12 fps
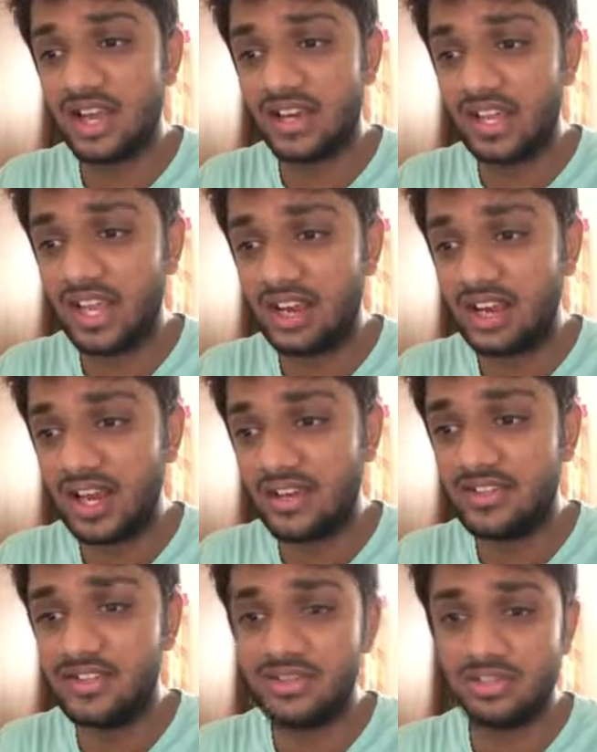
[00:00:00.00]
again
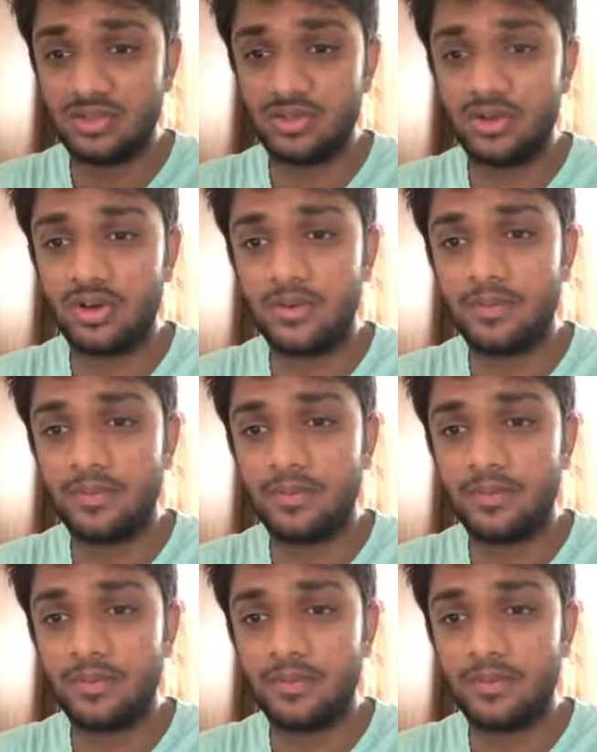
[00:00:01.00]
at this zone.